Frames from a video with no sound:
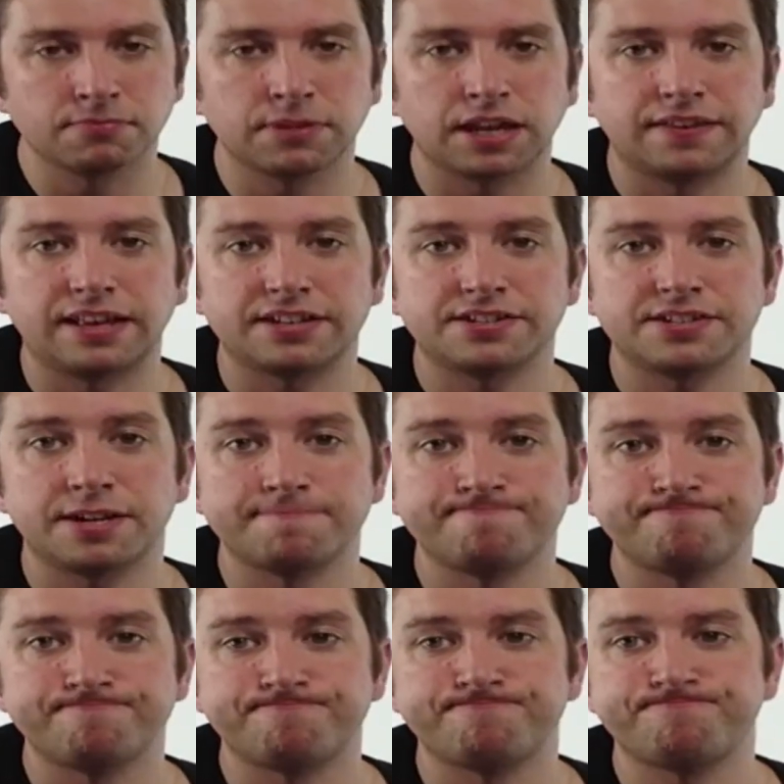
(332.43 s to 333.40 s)
That's it.
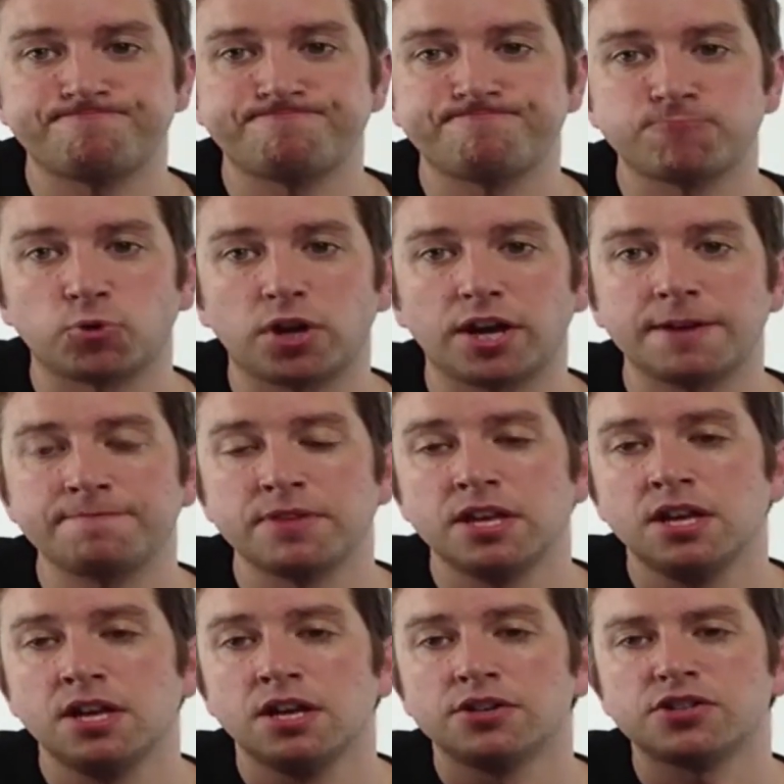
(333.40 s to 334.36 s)
Okay?
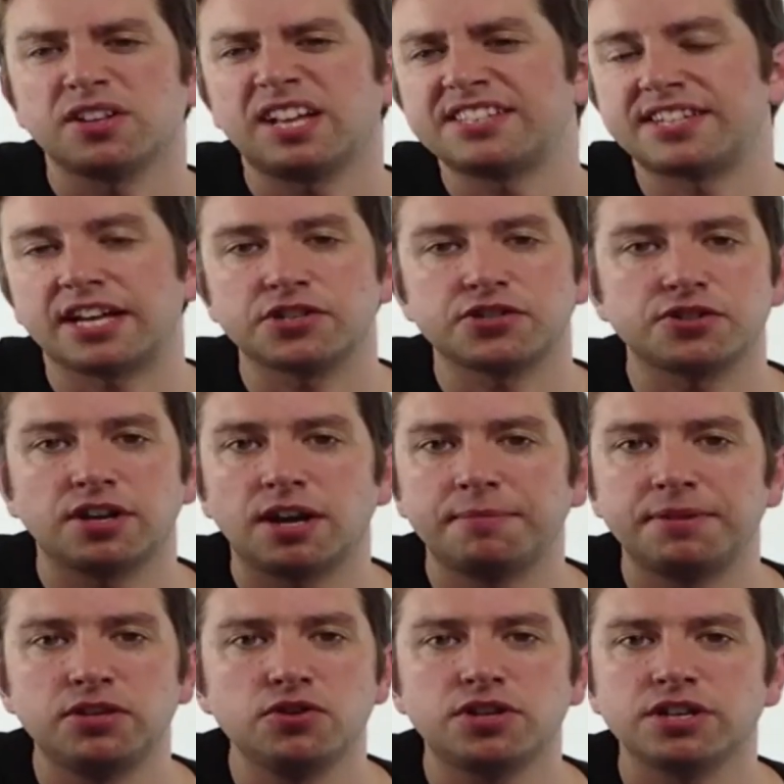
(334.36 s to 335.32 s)
So that's extra. I
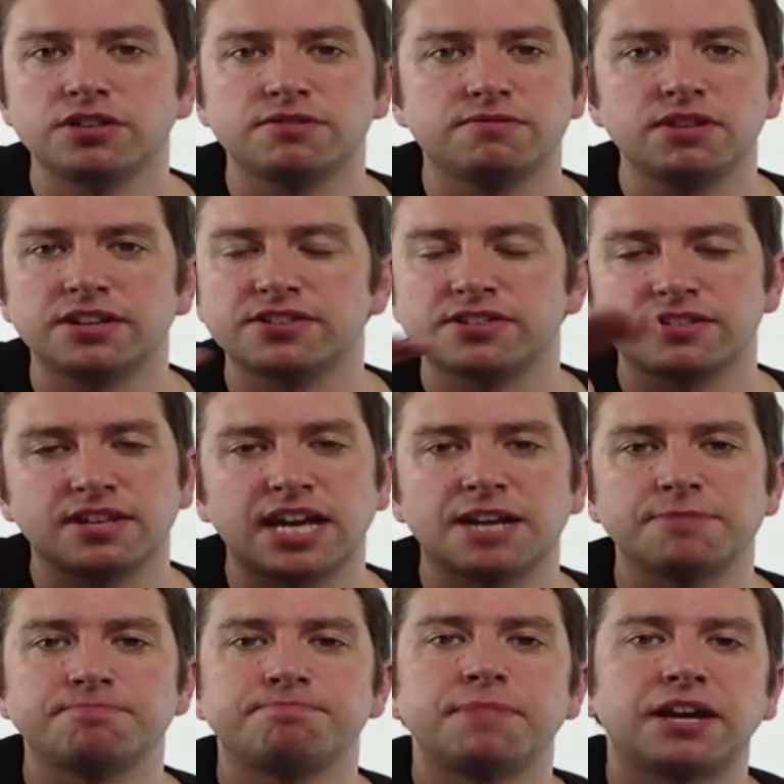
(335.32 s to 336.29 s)
mean, that's kind
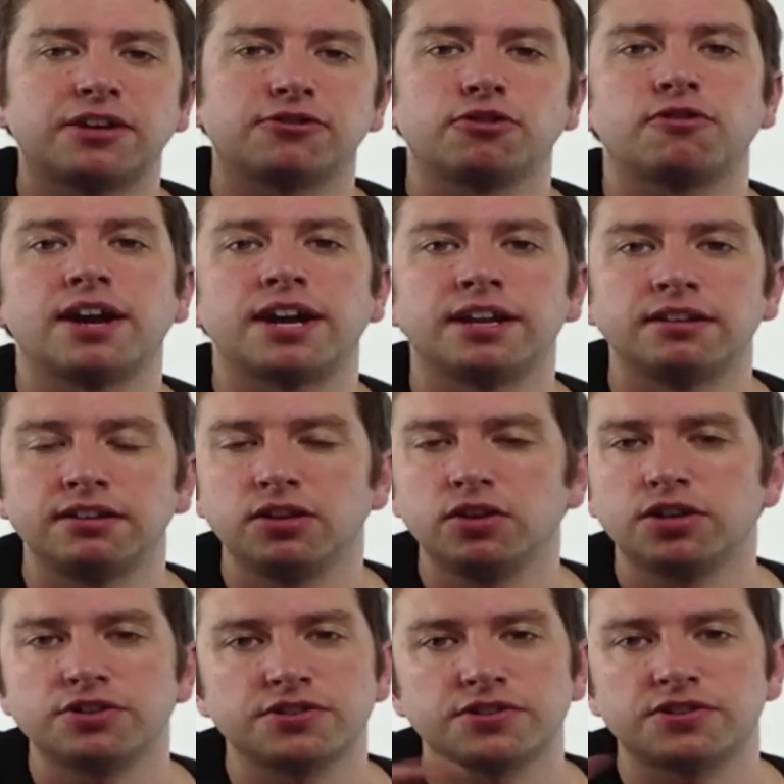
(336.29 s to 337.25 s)
of extra credit. You
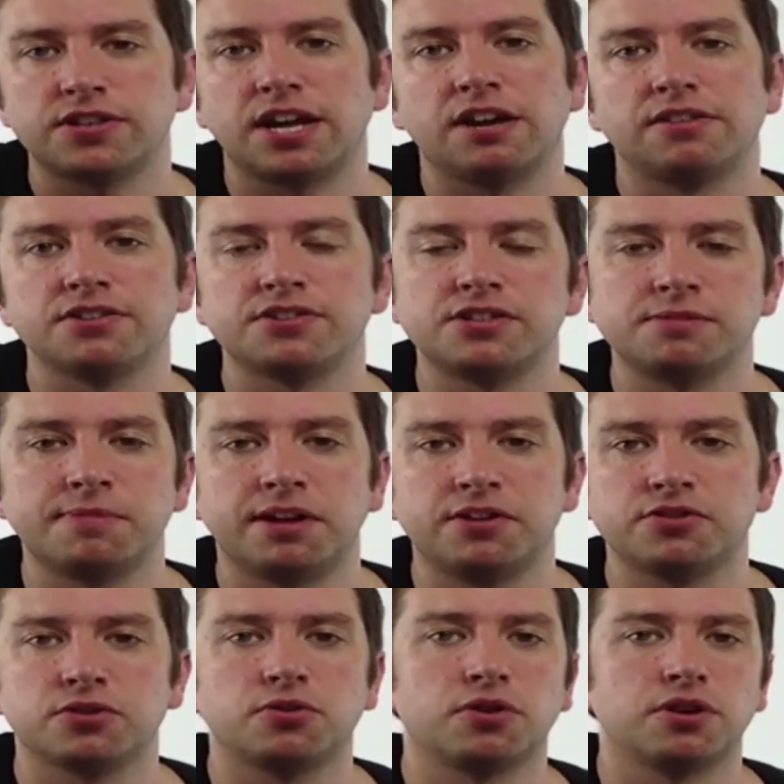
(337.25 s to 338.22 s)
can just stay on the C
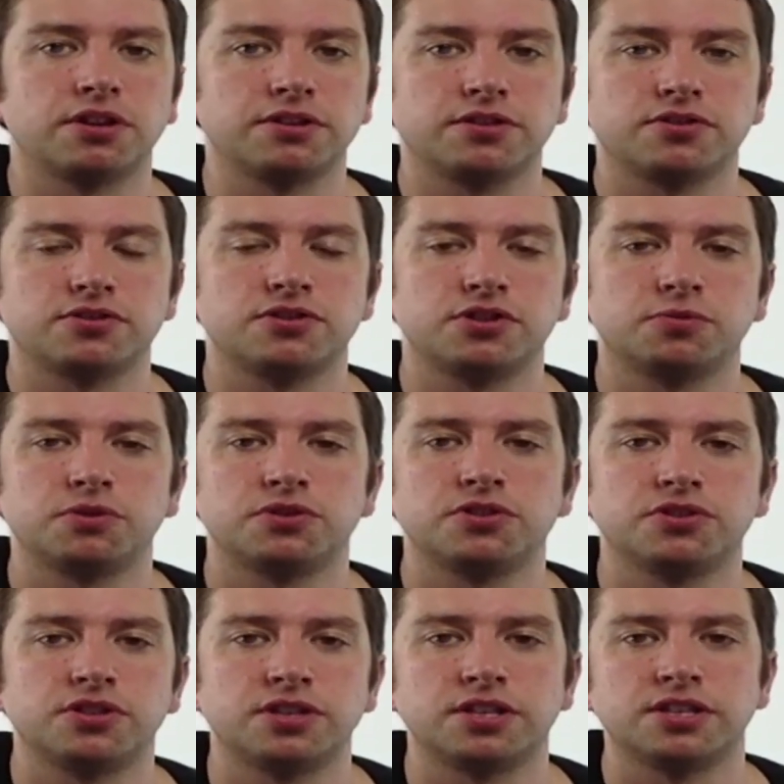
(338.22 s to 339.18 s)
major chord until she
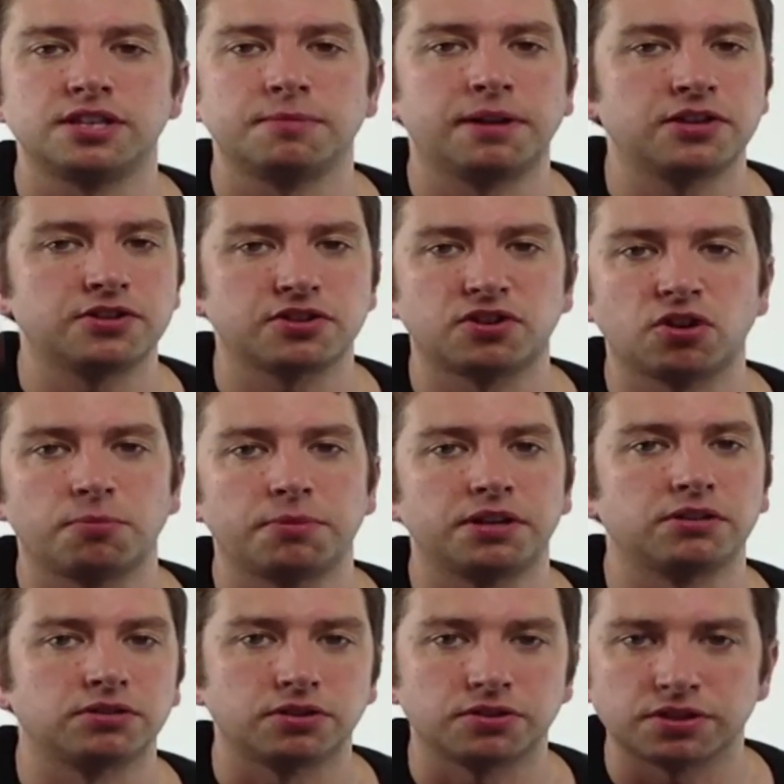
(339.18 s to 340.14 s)
switches to the D major, and nobody
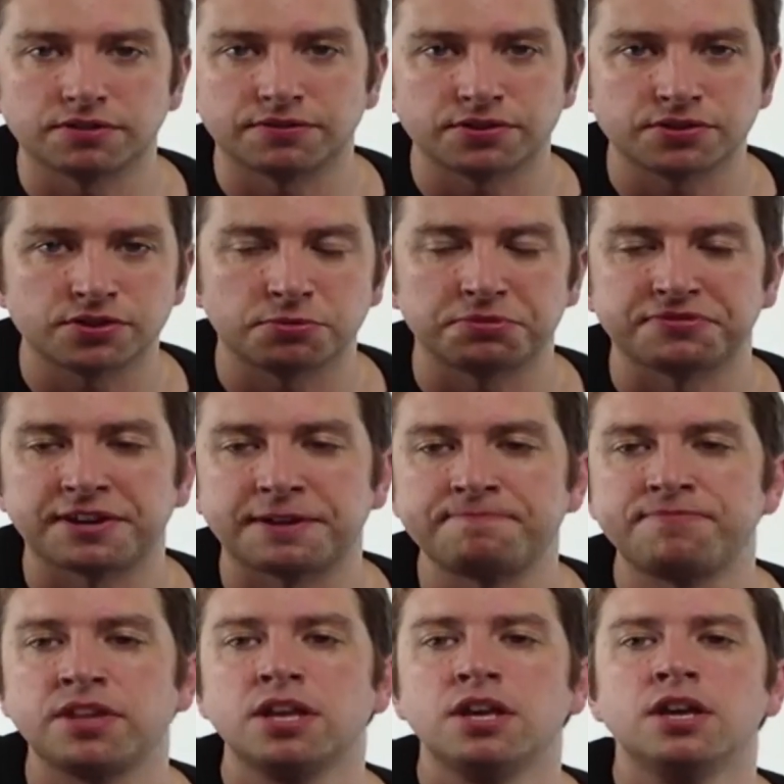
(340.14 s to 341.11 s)
will know the difference. You'll be fine.
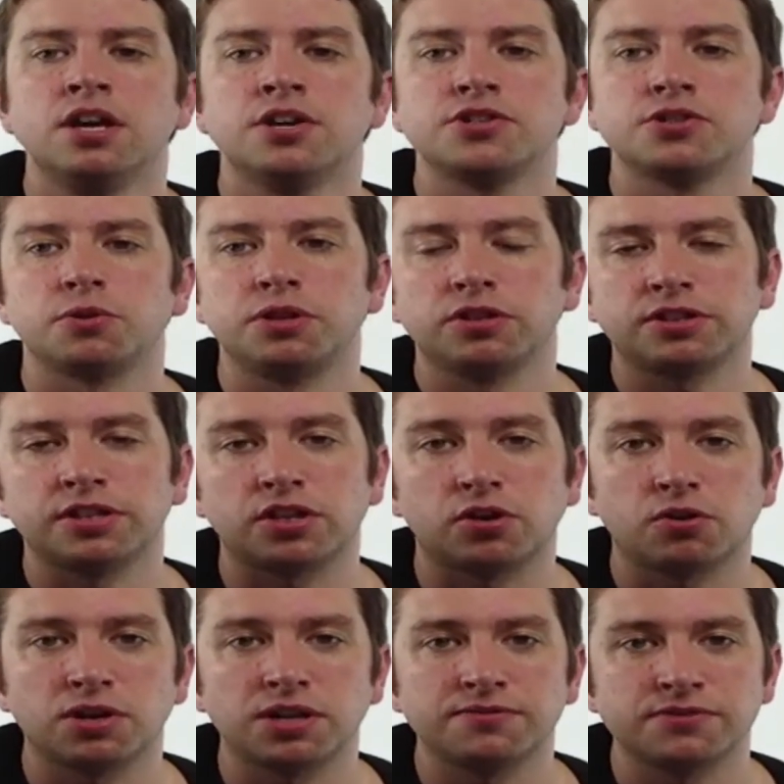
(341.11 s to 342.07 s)
So we looked at the
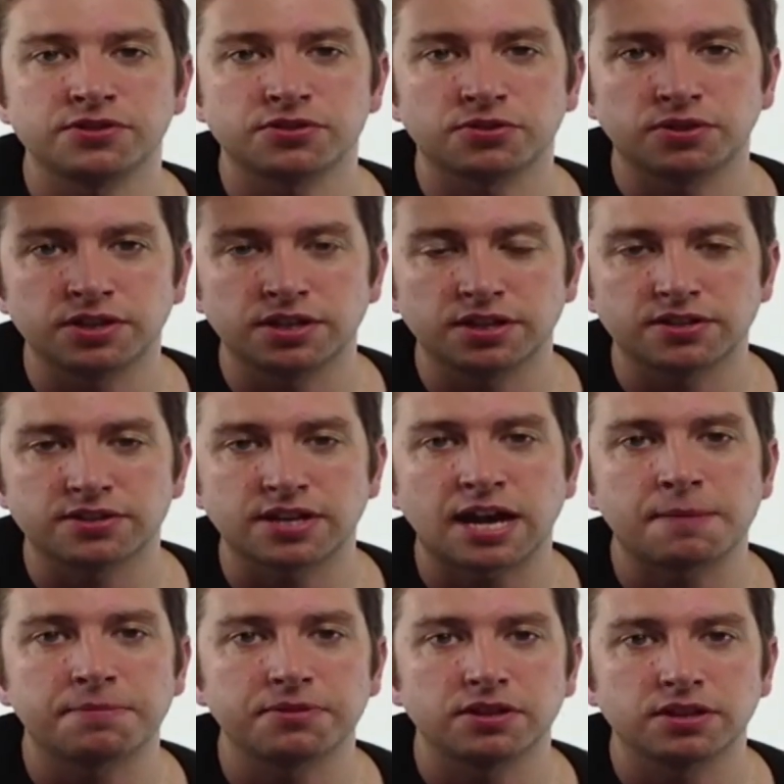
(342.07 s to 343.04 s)
chord inventory to the
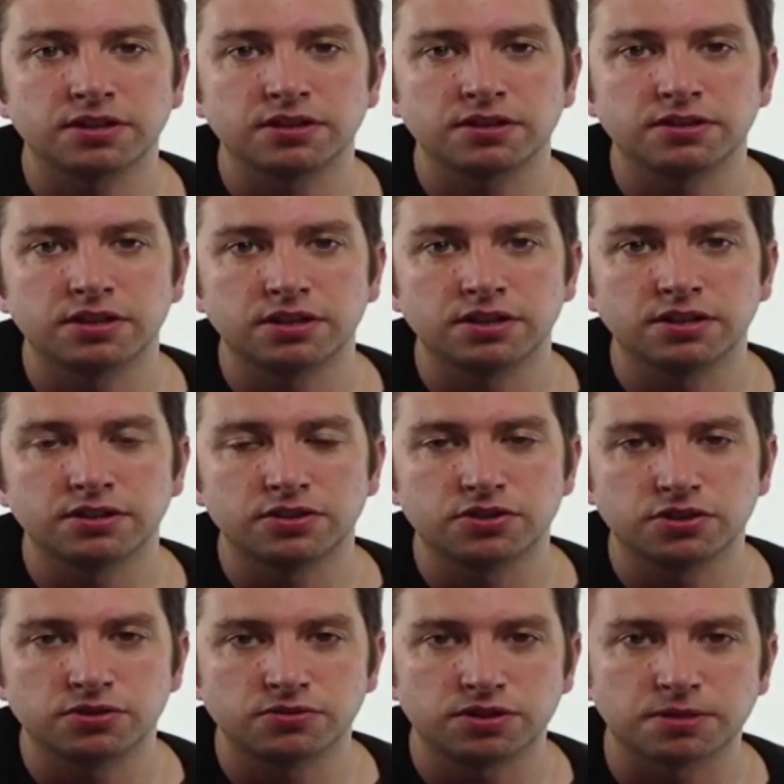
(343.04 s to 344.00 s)
top of the
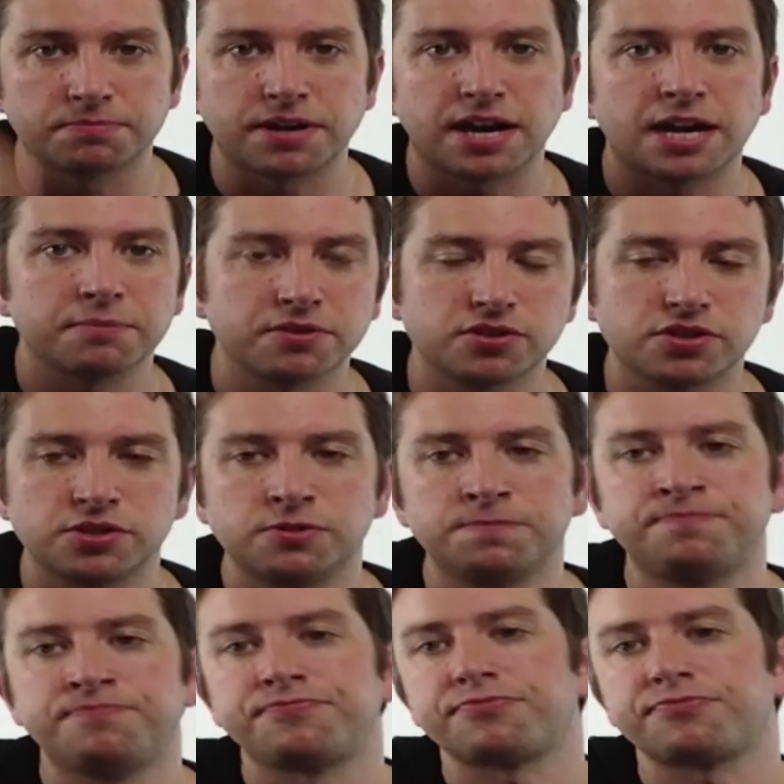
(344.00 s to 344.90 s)
tune to the bottom of the tune.